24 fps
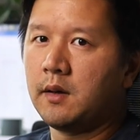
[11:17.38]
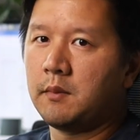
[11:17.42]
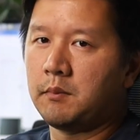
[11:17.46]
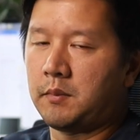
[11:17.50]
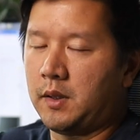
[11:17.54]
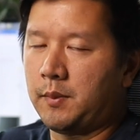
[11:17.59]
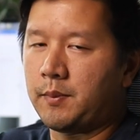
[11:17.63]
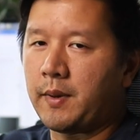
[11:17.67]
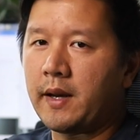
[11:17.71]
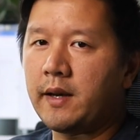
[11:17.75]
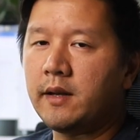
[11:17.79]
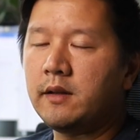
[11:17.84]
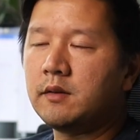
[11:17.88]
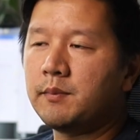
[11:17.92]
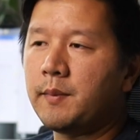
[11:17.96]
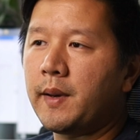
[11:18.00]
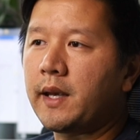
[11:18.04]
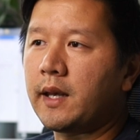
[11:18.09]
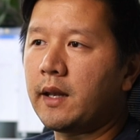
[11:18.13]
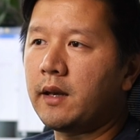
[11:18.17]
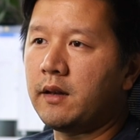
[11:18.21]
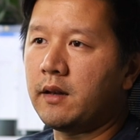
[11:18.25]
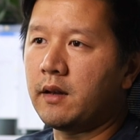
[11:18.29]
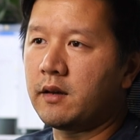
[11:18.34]
But if I need to
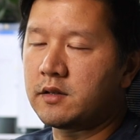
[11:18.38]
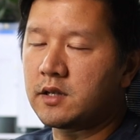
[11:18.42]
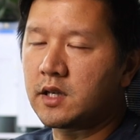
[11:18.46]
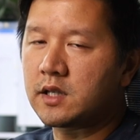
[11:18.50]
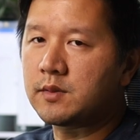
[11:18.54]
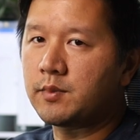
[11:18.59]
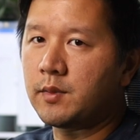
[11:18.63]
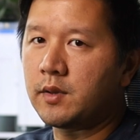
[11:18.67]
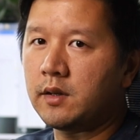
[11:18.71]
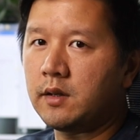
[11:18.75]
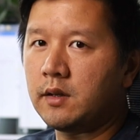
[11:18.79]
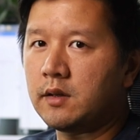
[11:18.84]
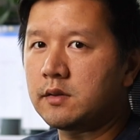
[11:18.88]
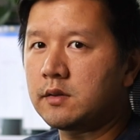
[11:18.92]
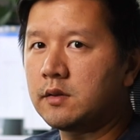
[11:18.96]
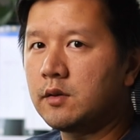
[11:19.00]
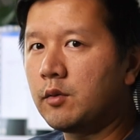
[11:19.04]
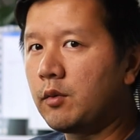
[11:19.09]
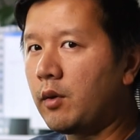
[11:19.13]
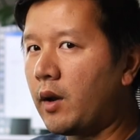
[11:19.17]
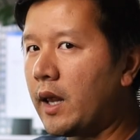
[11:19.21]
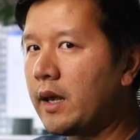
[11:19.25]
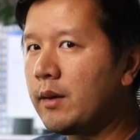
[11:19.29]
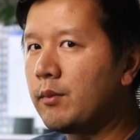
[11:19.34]
make any adjustment, there's
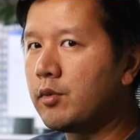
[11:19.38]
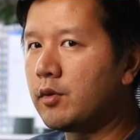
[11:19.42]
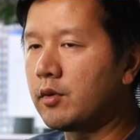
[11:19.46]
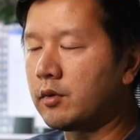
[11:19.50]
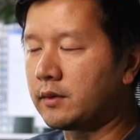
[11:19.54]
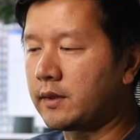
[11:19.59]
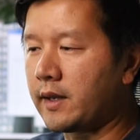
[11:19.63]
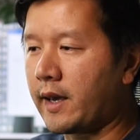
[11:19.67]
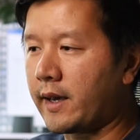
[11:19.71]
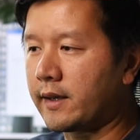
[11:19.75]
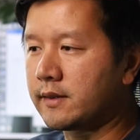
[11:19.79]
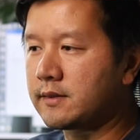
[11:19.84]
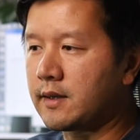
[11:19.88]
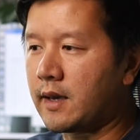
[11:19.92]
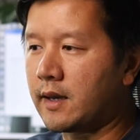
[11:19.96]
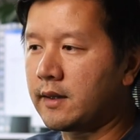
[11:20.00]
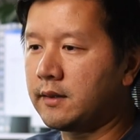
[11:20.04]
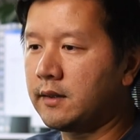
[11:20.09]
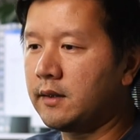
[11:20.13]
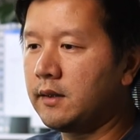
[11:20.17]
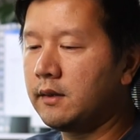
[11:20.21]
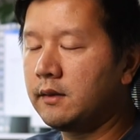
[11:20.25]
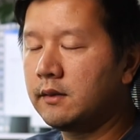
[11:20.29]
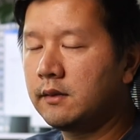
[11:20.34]
no label or text. I
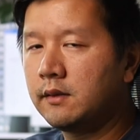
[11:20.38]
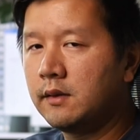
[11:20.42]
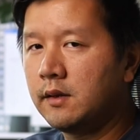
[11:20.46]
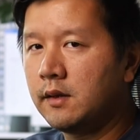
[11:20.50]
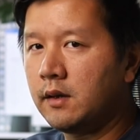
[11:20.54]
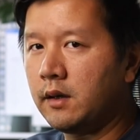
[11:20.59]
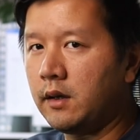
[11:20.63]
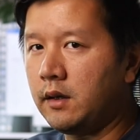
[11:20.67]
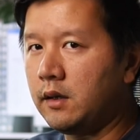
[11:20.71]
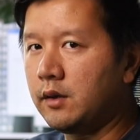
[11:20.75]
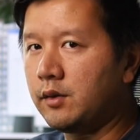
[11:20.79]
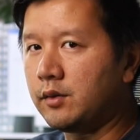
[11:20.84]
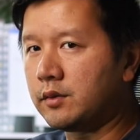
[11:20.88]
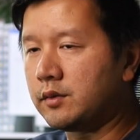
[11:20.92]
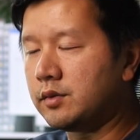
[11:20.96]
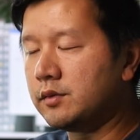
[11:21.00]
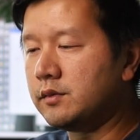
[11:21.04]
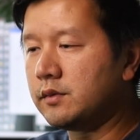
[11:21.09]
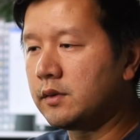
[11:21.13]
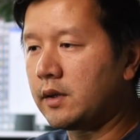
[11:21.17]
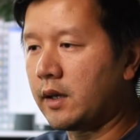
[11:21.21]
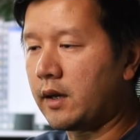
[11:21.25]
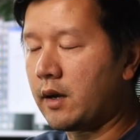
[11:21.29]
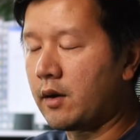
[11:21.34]
think
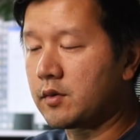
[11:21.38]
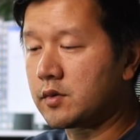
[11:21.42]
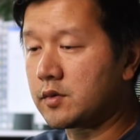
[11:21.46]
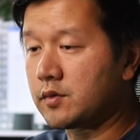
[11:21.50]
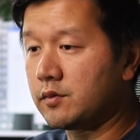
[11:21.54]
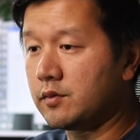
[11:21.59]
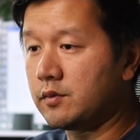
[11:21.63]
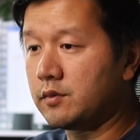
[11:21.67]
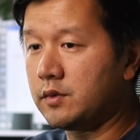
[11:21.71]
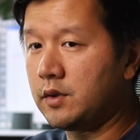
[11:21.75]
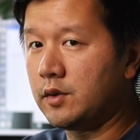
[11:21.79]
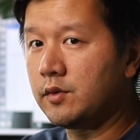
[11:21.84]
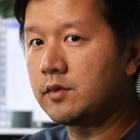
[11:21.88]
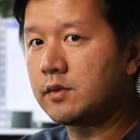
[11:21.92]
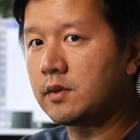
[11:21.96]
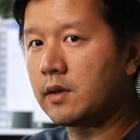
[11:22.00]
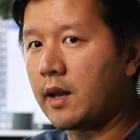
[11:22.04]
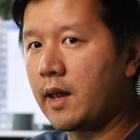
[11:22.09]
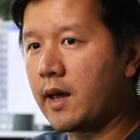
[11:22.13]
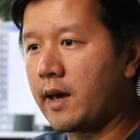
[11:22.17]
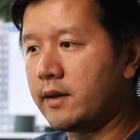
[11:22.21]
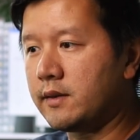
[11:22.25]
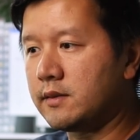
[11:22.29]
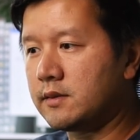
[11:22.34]
ErgoTune can also
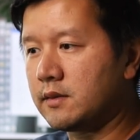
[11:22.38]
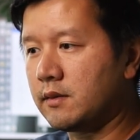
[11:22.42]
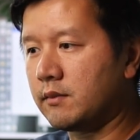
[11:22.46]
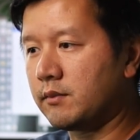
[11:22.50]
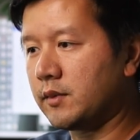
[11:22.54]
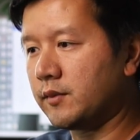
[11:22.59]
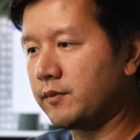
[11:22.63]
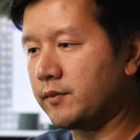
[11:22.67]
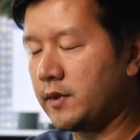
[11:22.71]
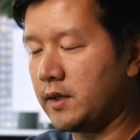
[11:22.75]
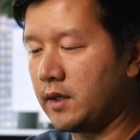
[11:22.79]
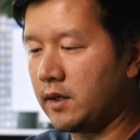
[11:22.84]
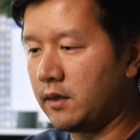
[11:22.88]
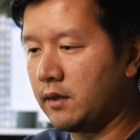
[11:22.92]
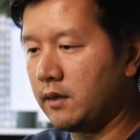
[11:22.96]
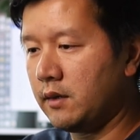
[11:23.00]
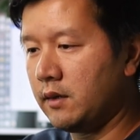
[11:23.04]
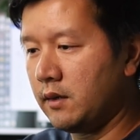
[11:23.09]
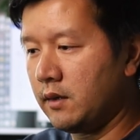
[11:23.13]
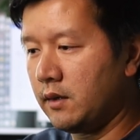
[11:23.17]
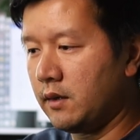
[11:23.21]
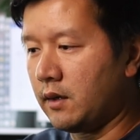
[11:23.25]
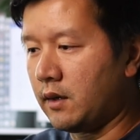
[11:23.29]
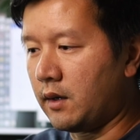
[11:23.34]
utilize some of the
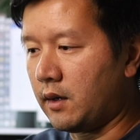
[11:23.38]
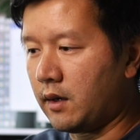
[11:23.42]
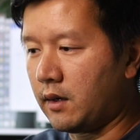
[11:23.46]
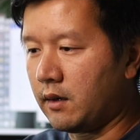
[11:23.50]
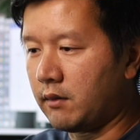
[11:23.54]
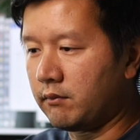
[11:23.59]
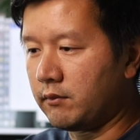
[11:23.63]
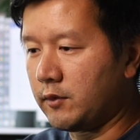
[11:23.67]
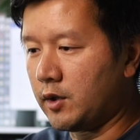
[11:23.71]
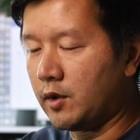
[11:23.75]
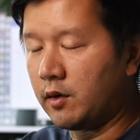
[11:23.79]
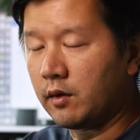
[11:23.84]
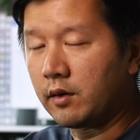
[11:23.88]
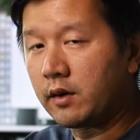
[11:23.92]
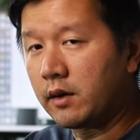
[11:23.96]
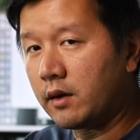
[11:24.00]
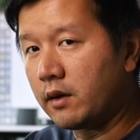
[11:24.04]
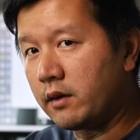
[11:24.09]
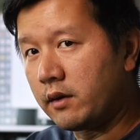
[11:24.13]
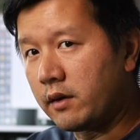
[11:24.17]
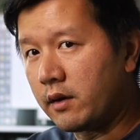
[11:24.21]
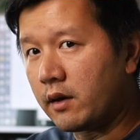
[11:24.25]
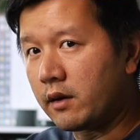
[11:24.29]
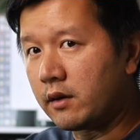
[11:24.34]
you know, looking
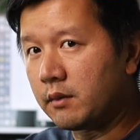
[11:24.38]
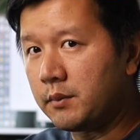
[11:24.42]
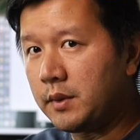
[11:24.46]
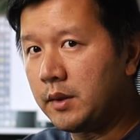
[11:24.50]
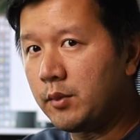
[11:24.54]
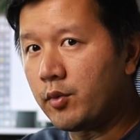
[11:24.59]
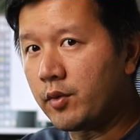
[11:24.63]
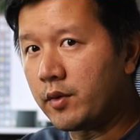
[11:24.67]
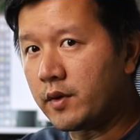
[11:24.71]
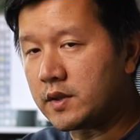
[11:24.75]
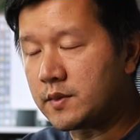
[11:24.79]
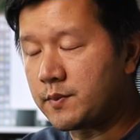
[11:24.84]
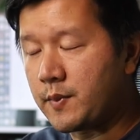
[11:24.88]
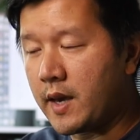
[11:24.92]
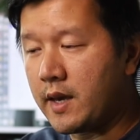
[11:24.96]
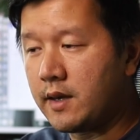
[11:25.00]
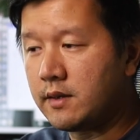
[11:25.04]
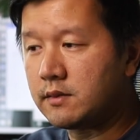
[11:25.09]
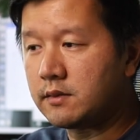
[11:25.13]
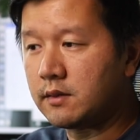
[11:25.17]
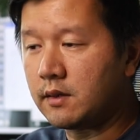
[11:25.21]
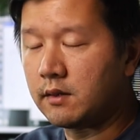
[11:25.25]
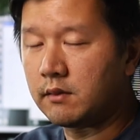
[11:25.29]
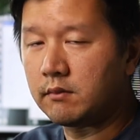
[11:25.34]
at the other people in the
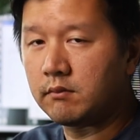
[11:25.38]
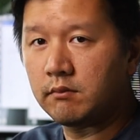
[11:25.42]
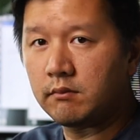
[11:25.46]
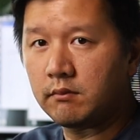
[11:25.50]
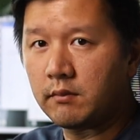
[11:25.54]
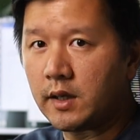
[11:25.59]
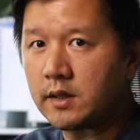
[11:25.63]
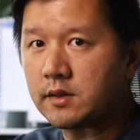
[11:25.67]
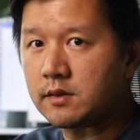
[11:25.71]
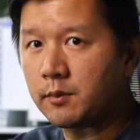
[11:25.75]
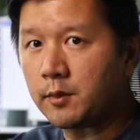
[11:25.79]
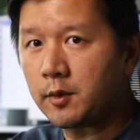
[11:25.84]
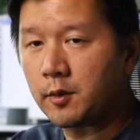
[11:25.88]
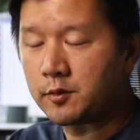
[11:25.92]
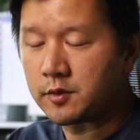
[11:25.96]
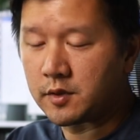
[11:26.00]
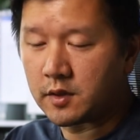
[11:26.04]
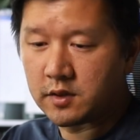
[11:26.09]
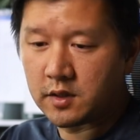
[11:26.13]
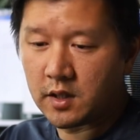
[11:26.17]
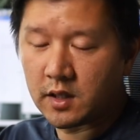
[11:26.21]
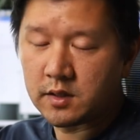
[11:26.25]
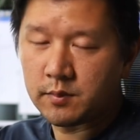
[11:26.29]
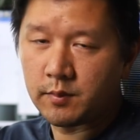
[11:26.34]
space and make some of those
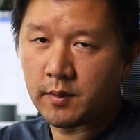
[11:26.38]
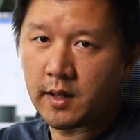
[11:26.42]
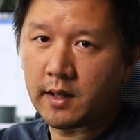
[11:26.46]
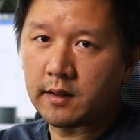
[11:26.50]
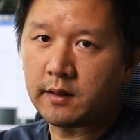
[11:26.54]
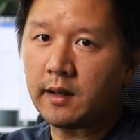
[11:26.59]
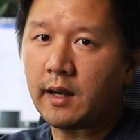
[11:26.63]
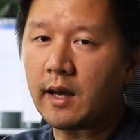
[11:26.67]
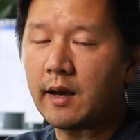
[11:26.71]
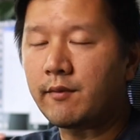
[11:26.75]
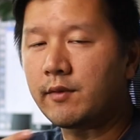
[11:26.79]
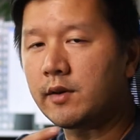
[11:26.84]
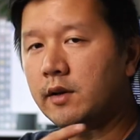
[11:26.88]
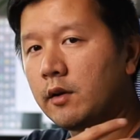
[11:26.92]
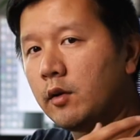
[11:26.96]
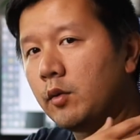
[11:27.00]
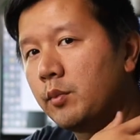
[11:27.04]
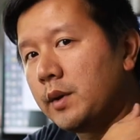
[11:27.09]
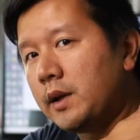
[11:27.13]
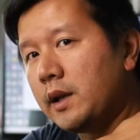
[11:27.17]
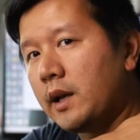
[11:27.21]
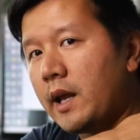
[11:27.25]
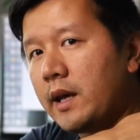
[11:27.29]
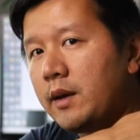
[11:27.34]
adjustments. I think having a little
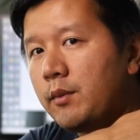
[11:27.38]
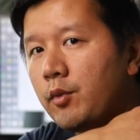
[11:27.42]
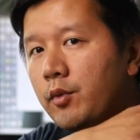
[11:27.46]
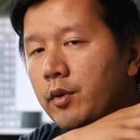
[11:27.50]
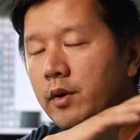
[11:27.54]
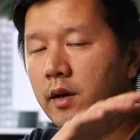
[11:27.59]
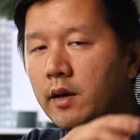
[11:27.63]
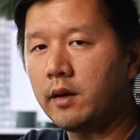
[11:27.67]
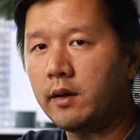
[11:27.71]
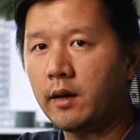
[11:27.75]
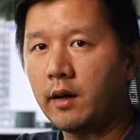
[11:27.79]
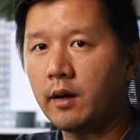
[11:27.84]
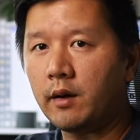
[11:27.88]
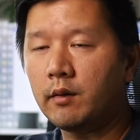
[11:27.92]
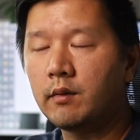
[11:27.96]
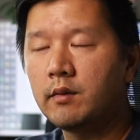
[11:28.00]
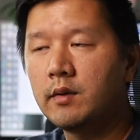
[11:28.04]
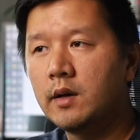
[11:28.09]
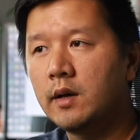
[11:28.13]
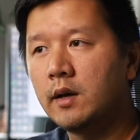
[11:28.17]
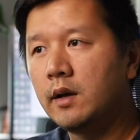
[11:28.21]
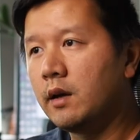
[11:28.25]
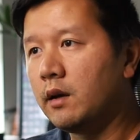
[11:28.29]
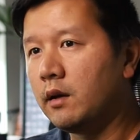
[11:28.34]
bit of label here and there
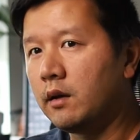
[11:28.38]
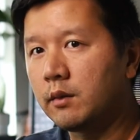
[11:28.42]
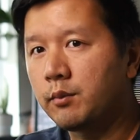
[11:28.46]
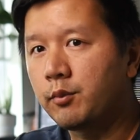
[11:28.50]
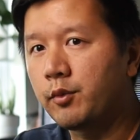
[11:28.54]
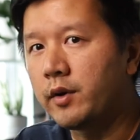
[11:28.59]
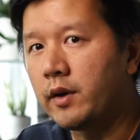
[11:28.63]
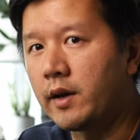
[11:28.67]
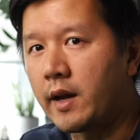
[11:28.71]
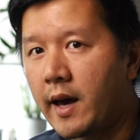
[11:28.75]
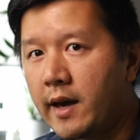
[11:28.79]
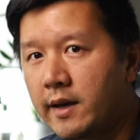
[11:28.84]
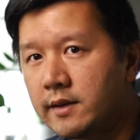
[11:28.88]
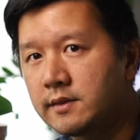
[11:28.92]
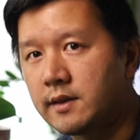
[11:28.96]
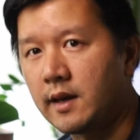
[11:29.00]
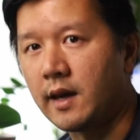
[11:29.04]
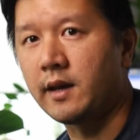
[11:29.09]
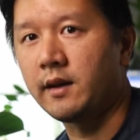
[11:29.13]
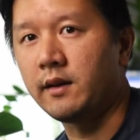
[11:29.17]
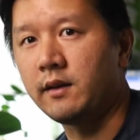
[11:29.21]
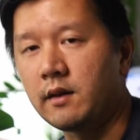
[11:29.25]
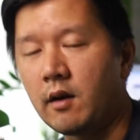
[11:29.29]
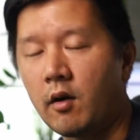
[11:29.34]
look pretty nice,
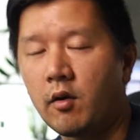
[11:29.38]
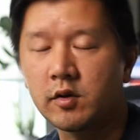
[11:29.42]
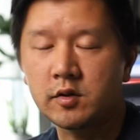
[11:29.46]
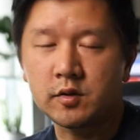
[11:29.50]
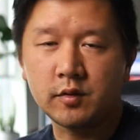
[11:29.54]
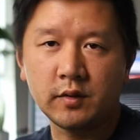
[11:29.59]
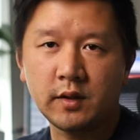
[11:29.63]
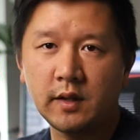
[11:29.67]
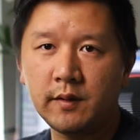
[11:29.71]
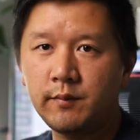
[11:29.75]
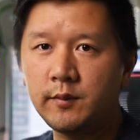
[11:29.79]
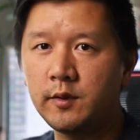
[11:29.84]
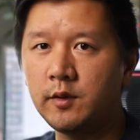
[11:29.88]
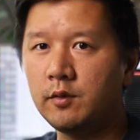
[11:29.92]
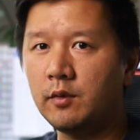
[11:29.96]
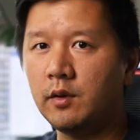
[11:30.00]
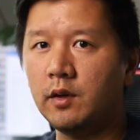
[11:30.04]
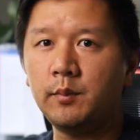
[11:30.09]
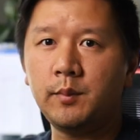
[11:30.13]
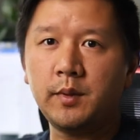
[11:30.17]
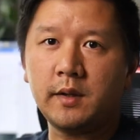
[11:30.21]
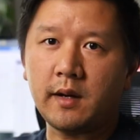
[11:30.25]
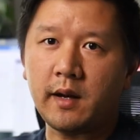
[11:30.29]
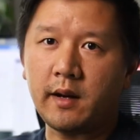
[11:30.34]
and it also gives you a
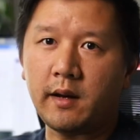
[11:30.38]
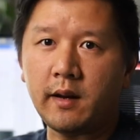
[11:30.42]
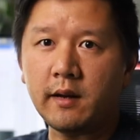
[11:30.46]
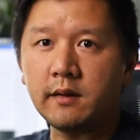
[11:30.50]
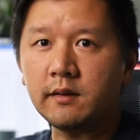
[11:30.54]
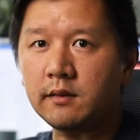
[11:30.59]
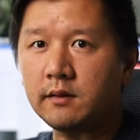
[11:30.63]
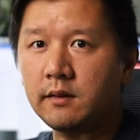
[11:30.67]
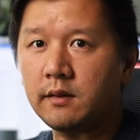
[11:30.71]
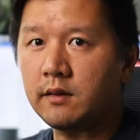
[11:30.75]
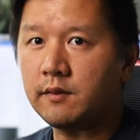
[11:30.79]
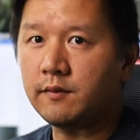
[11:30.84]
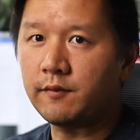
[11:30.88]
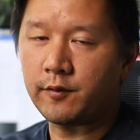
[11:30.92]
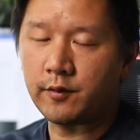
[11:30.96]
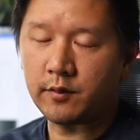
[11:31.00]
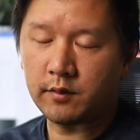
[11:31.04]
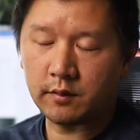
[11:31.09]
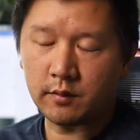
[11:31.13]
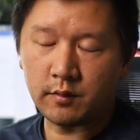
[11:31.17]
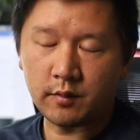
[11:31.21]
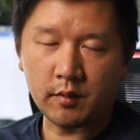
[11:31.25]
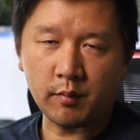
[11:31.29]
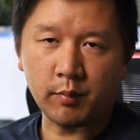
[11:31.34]
little bit of identity
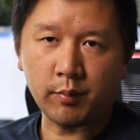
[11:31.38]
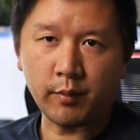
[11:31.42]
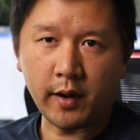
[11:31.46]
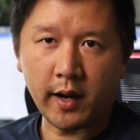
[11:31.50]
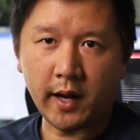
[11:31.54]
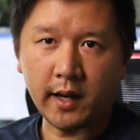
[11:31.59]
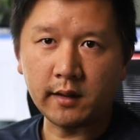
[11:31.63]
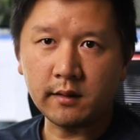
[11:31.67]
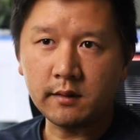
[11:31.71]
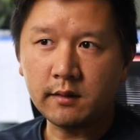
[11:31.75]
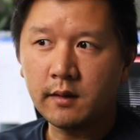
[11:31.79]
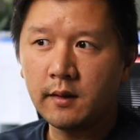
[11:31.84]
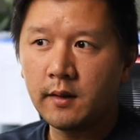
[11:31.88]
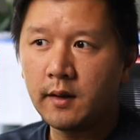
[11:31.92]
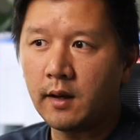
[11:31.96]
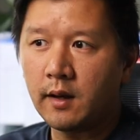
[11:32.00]
to your brand.